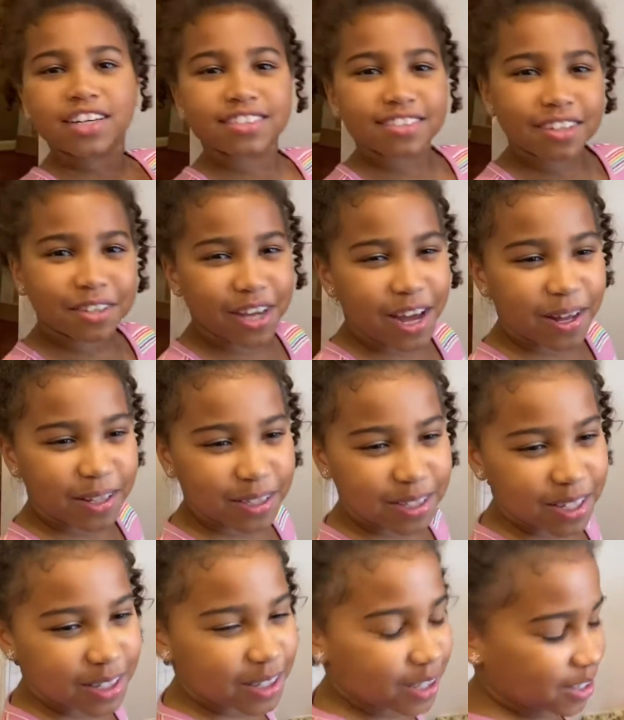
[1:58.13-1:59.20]
okay, let's say
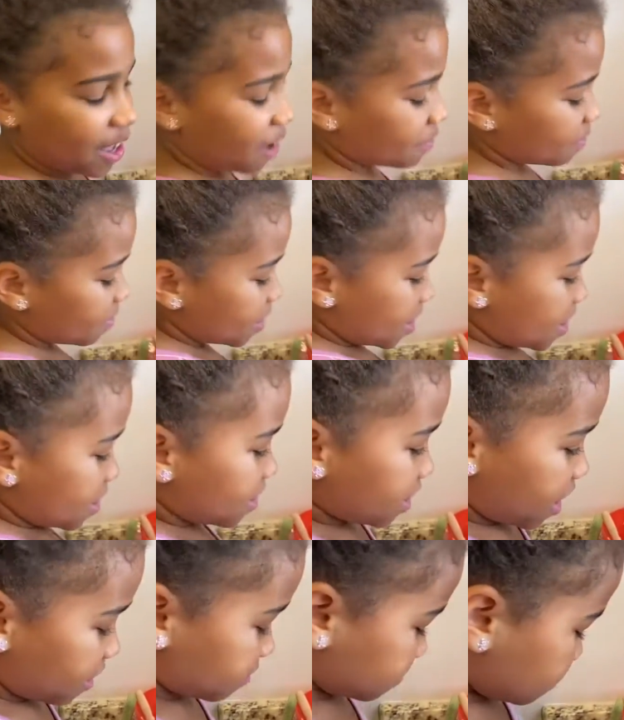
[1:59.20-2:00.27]
it like that. Okay.
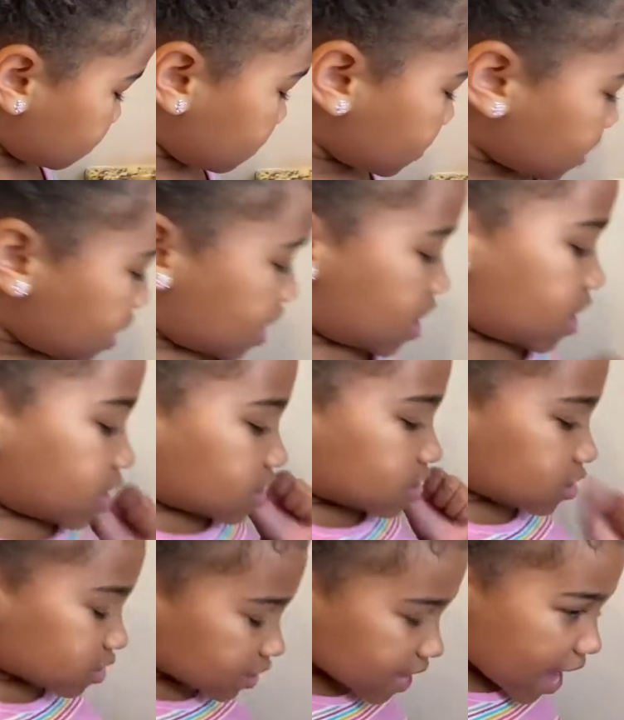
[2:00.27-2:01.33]
So
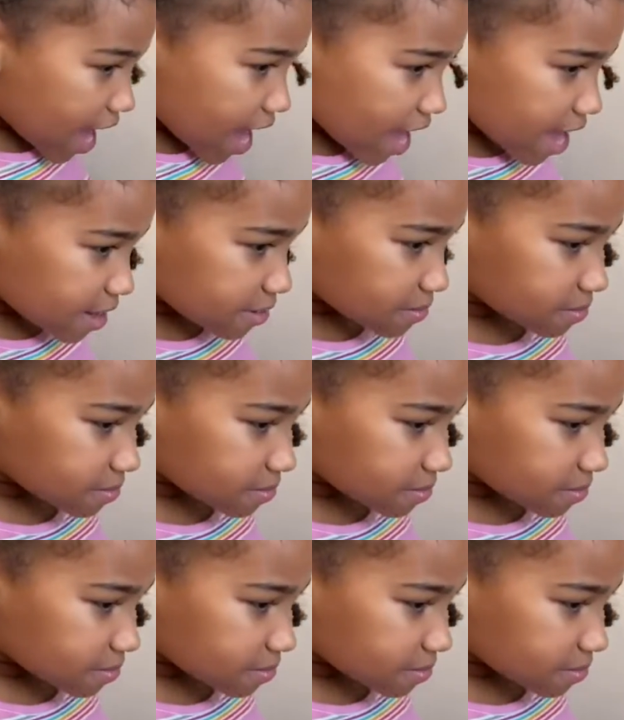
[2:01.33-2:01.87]
then